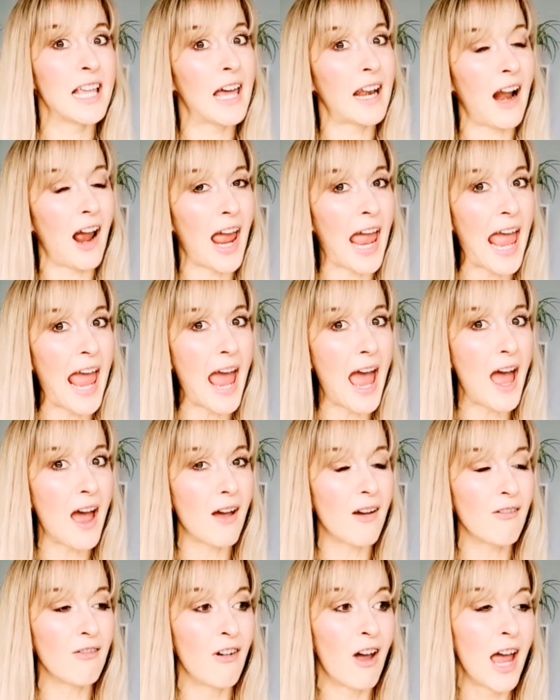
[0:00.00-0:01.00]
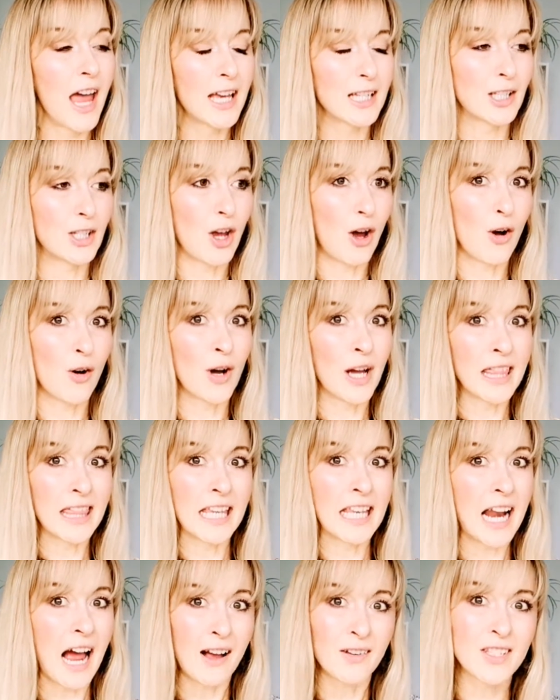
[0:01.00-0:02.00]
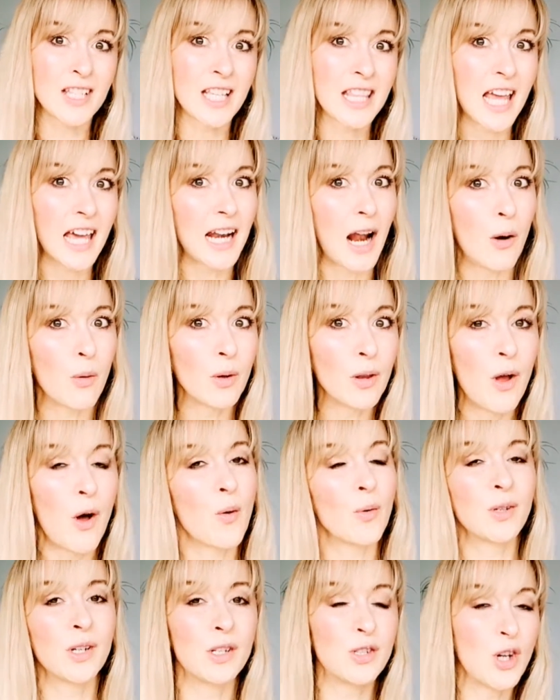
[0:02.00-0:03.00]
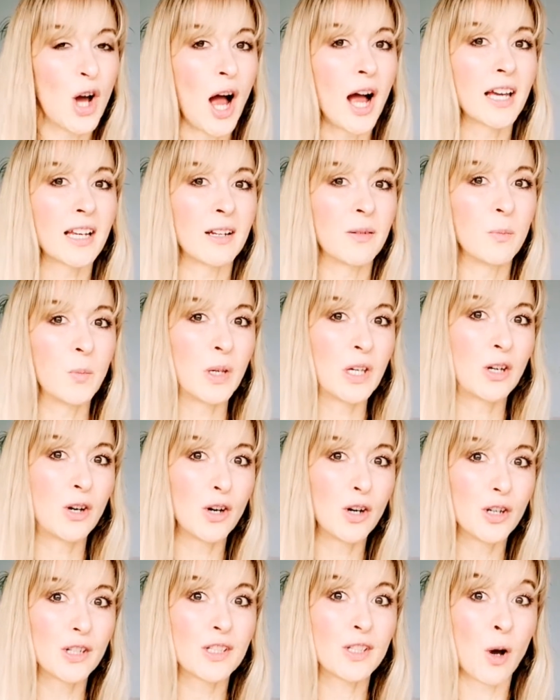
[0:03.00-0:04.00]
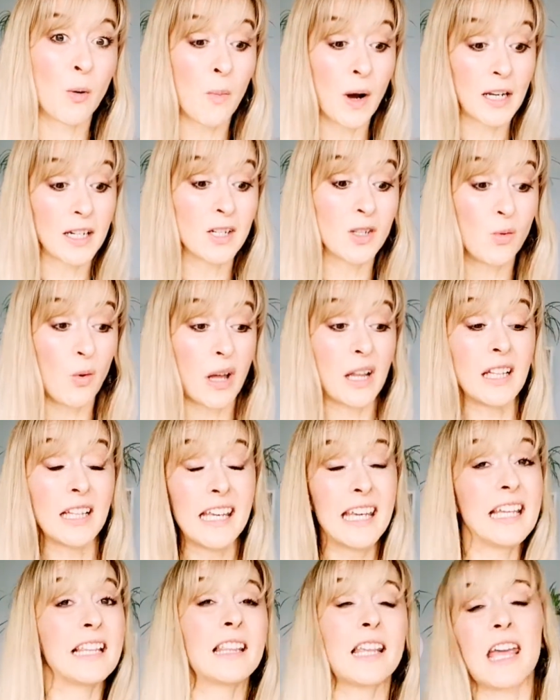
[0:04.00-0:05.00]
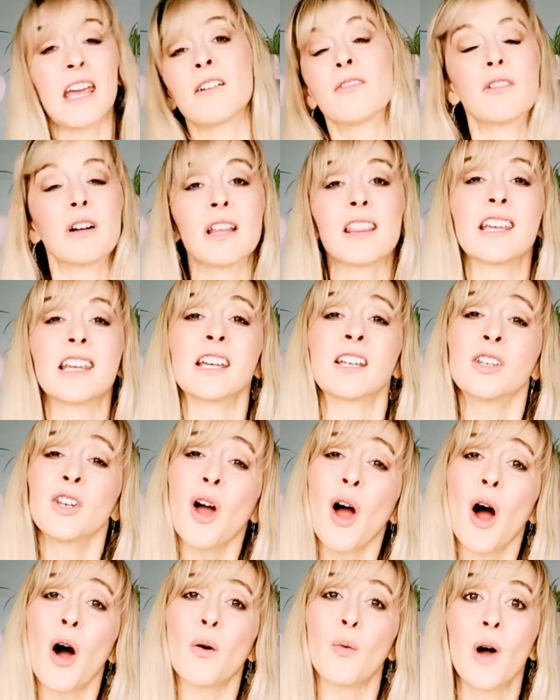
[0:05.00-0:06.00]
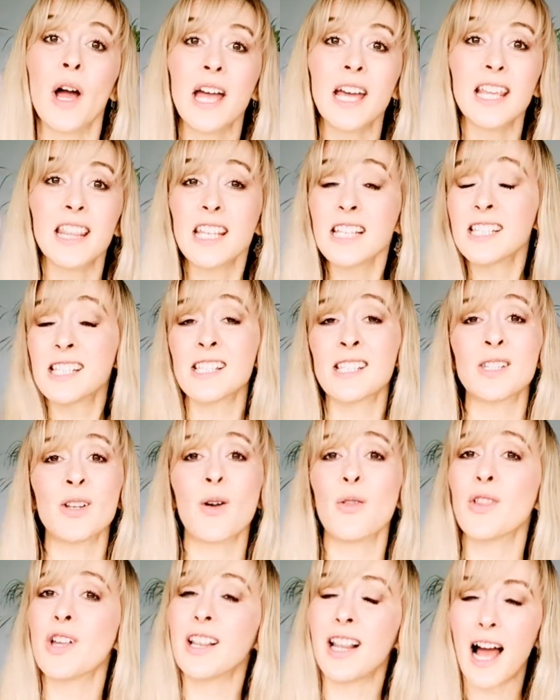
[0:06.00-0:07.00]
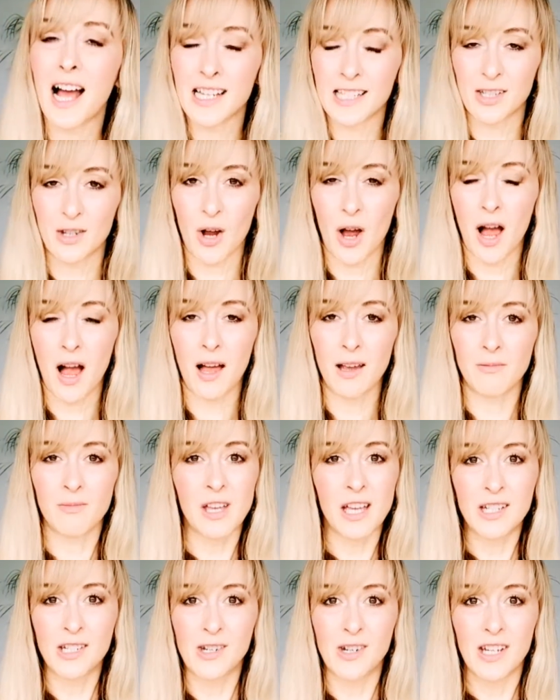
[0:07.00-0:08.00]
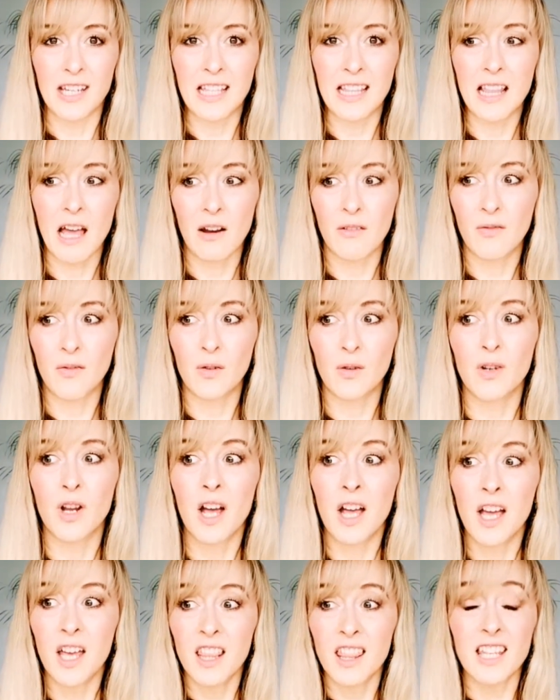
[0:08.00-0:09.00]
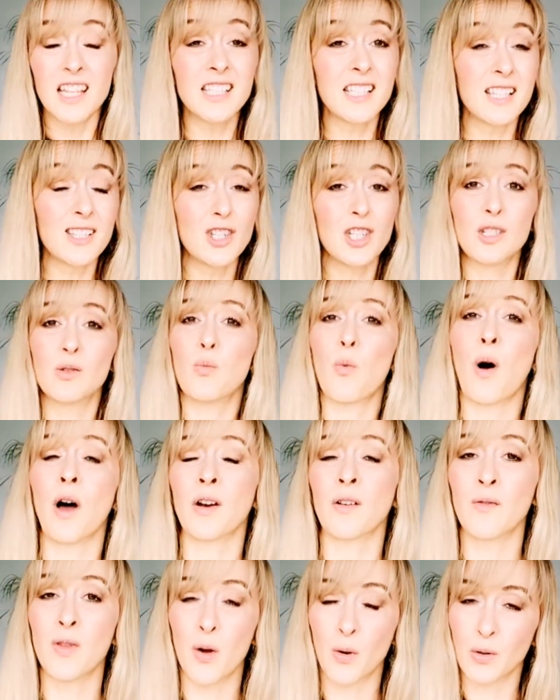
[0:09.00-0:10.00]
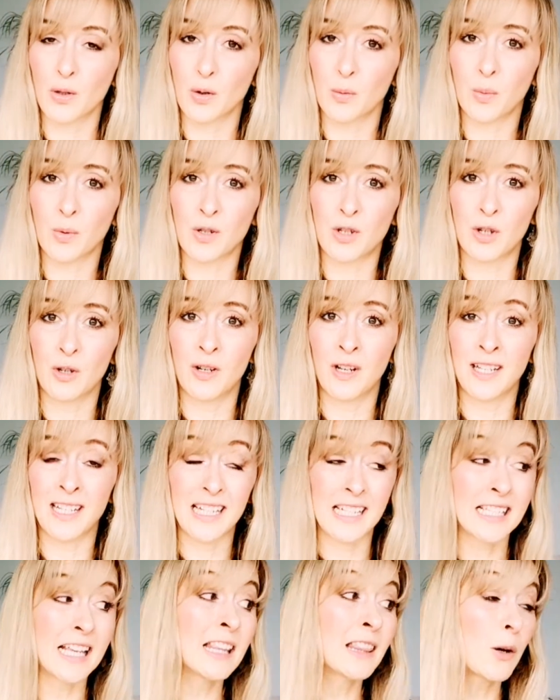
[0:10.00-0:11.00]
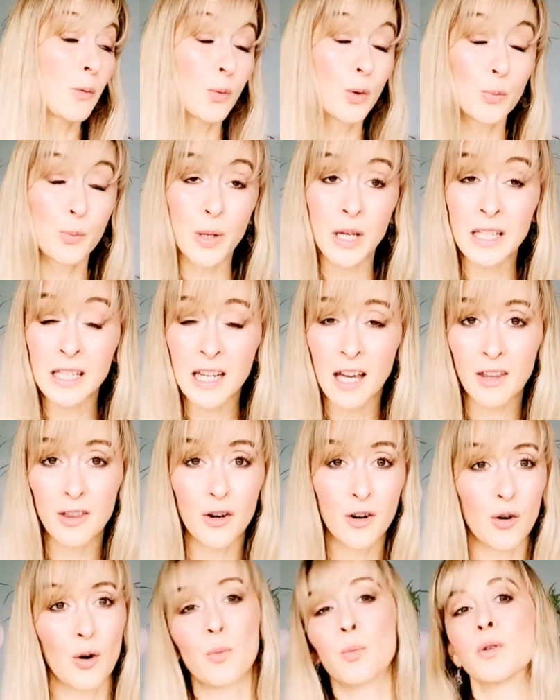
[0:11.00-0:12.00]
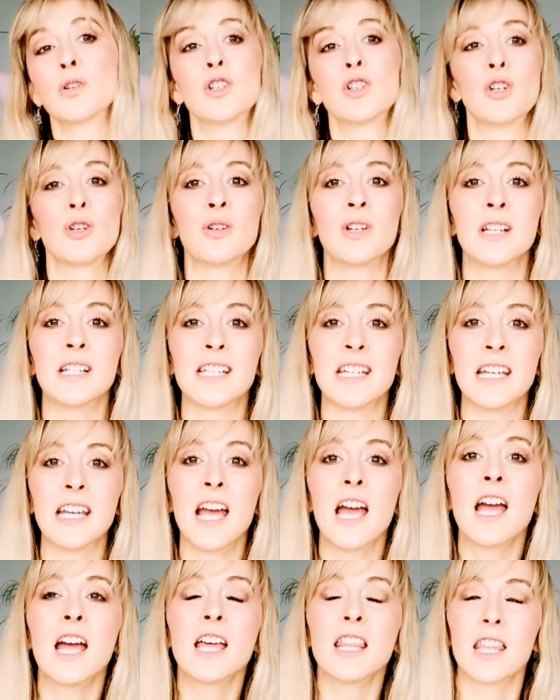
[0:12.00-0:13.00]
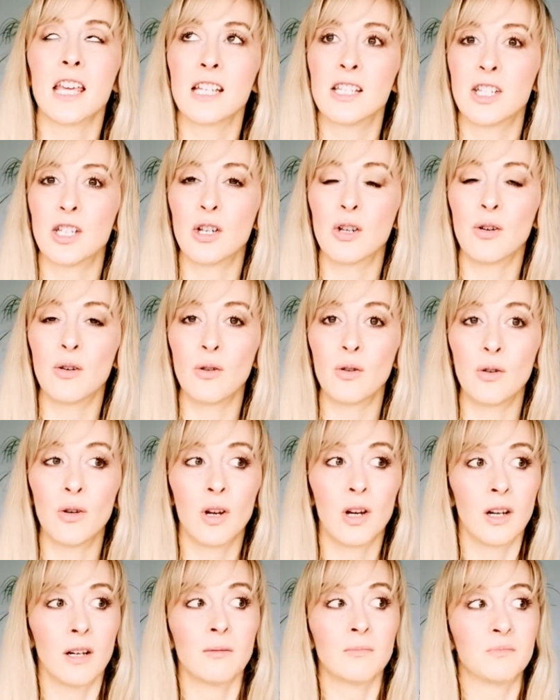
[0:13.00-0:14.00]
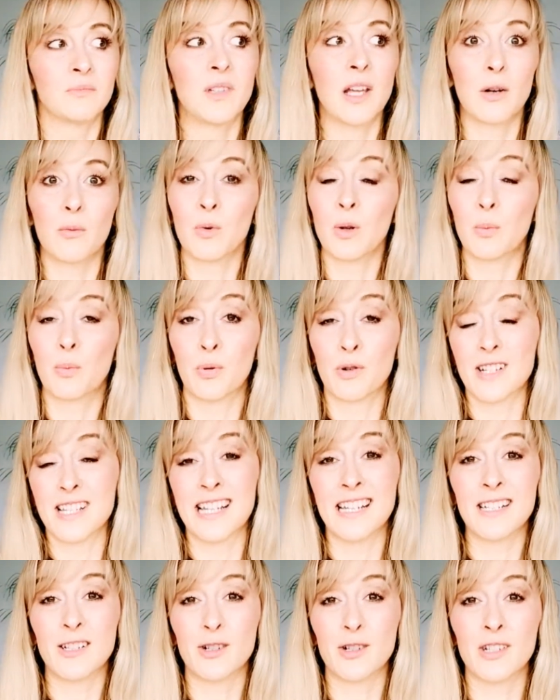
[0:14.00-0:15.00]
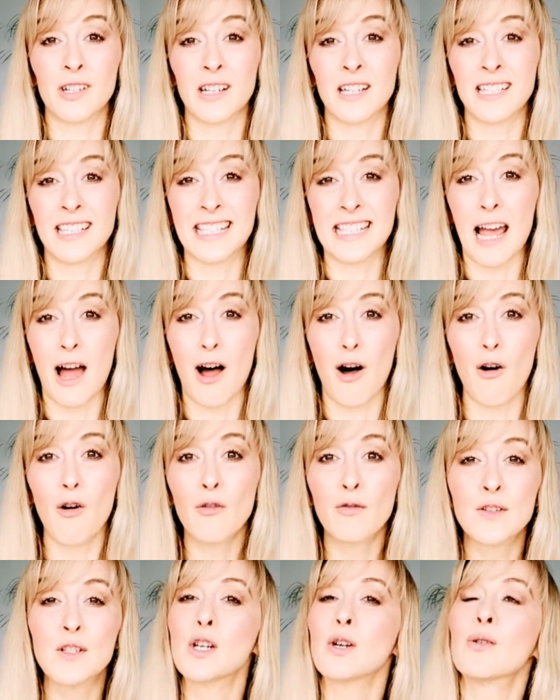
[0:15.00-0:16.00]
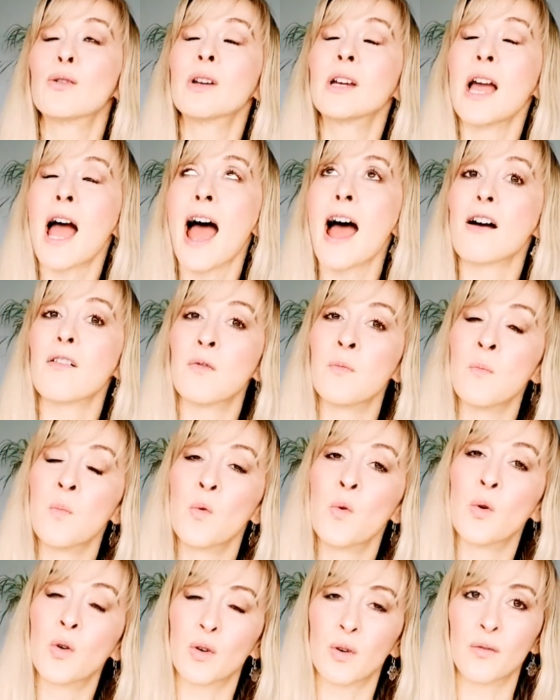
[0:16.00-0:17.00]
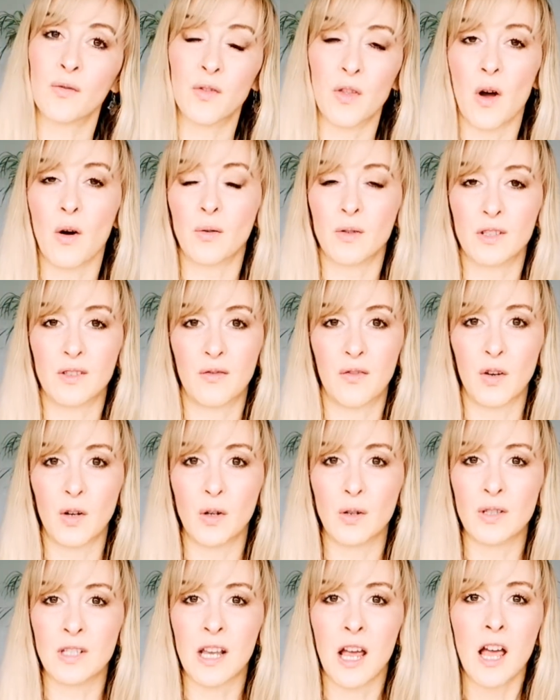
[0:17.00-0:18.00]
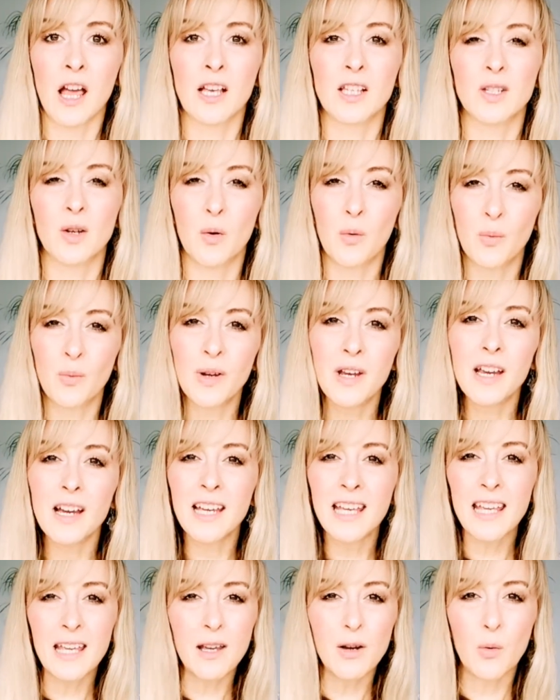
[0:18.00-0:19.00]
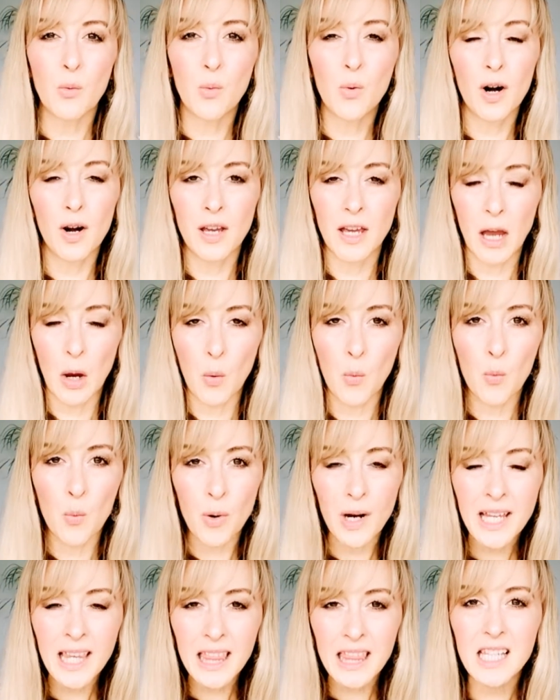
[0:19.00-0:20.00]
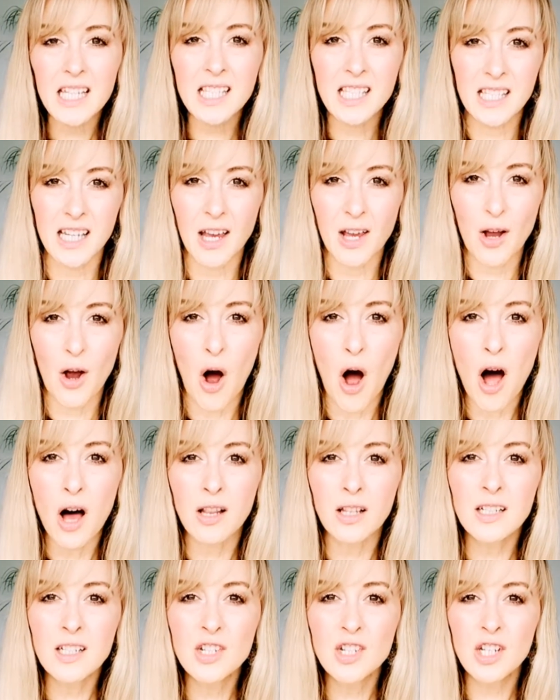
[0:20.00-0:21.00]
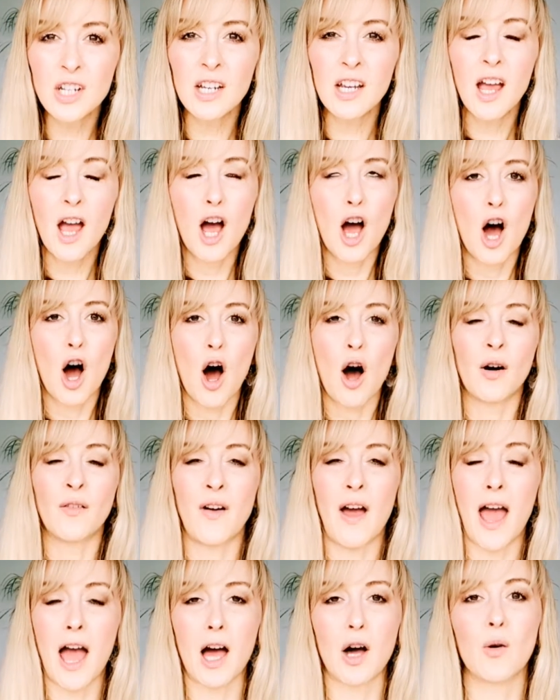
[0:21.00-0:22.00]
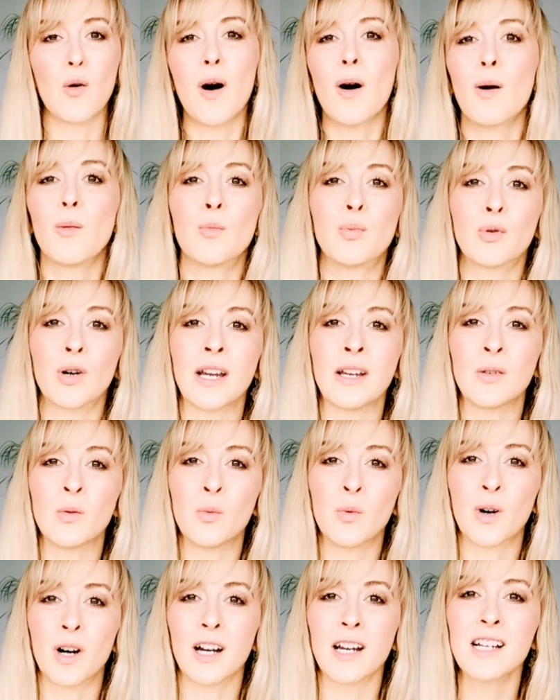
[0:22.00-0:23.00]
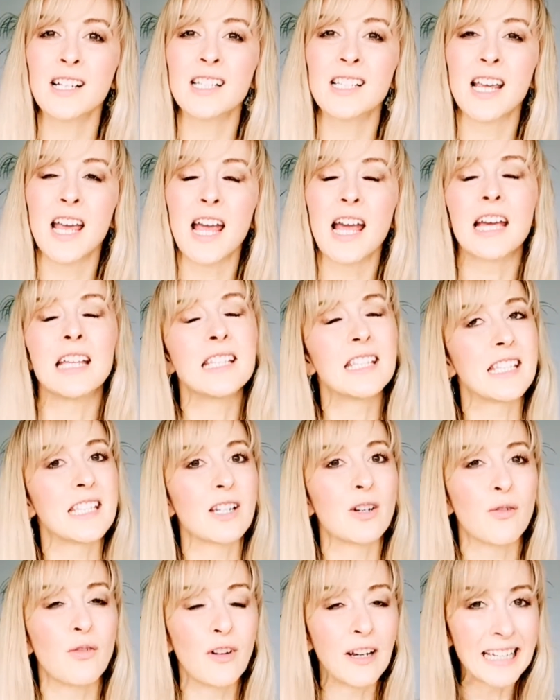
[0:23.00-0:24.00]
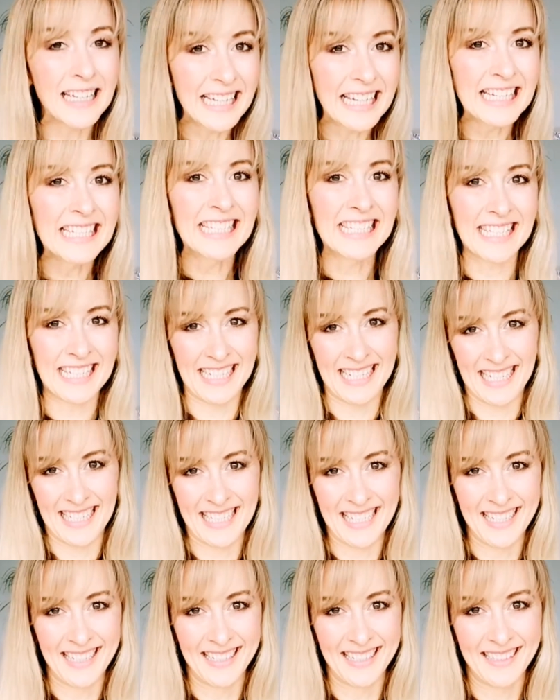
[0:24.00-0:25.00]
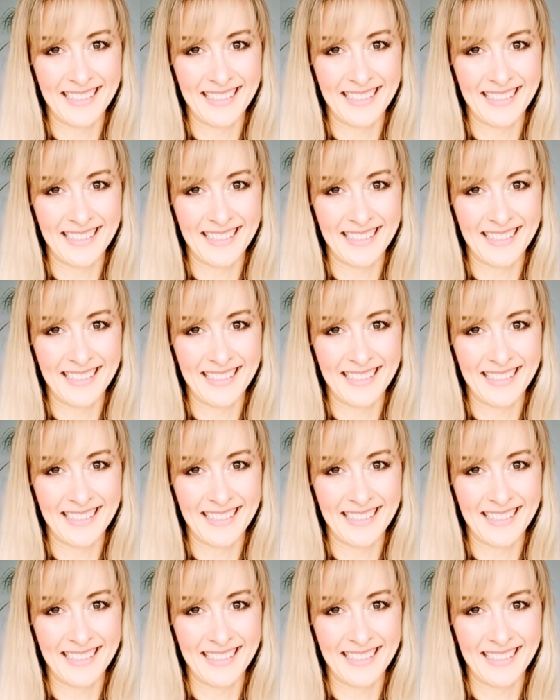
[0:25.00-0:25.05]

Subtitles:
that I have. So, and then after that, I will go on a diet and be good. So I might as well eat everything. No, this is not the last time that you eat that food. This is just one of those opportunities. And there will be another opportunity that you, that will present you itself to have more of those foods. So we are here working with the psychology of how our brain works instead of against it.